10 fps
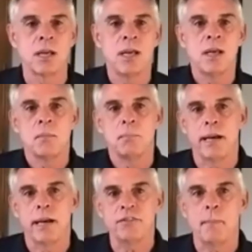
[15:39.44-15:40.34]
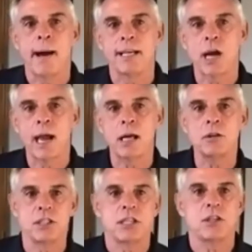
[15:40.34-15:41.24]
But if my child is
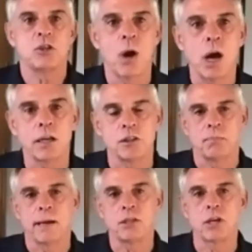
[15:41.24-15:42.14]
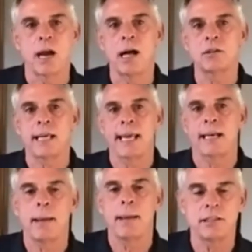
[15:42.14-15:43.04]
into drugs, if my child can't
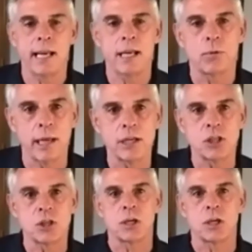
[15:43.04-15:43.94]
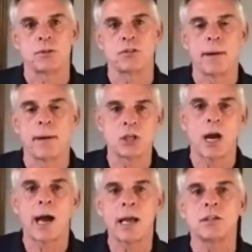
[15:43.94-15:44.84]
maintain relationships, if my
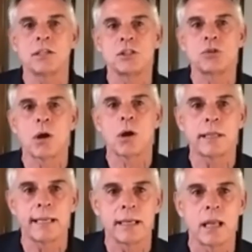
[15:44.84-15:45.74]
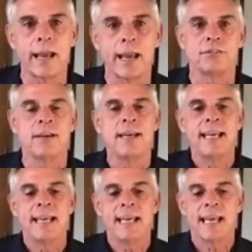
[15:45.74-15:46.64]
child is struggling in life,
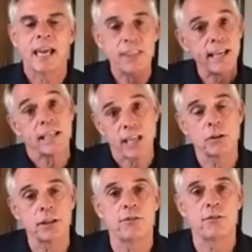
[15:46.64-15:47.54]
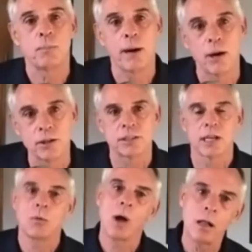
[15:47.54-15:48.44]
I think it's healthy for a parent to say,
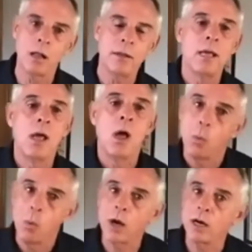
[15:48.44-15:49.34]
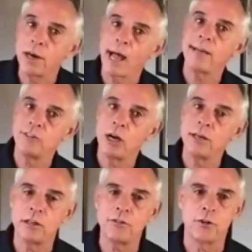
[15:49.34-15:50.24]
well, what could I have done
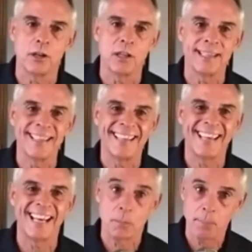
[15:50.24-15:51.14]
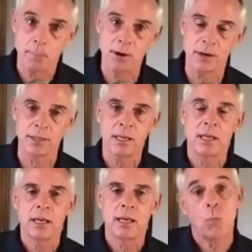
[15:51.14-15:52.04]
differently as a parent?
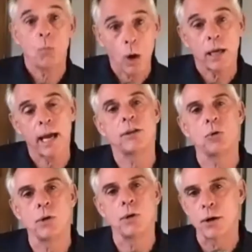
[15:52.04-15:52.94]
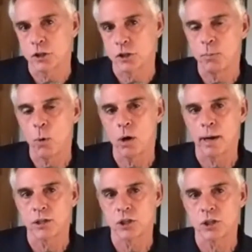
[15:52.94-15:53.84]
And what can I do now to support my
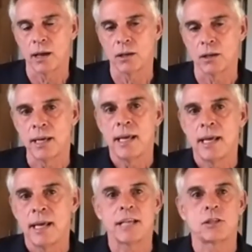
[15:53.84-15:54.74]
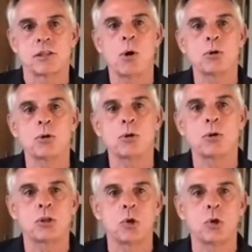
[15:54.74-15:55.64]
child, as opposed
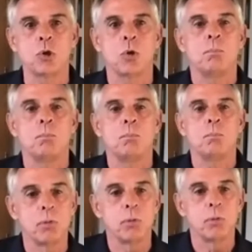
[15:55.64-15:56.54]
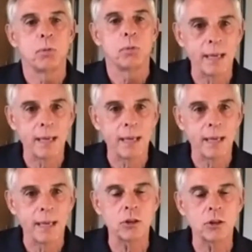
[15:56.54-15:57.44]
to blaming the world, blaming
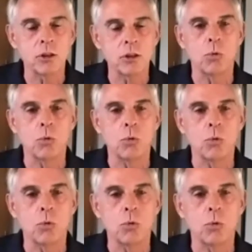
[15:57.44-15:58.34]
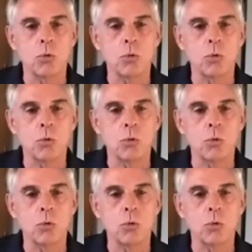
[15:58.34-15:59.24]
the friends, blaming the government,
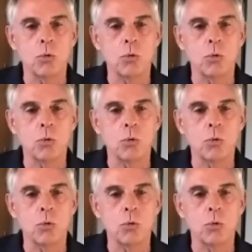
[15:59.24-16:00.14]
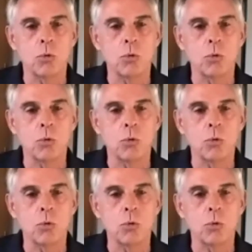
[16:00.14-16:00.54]
blaming the schools.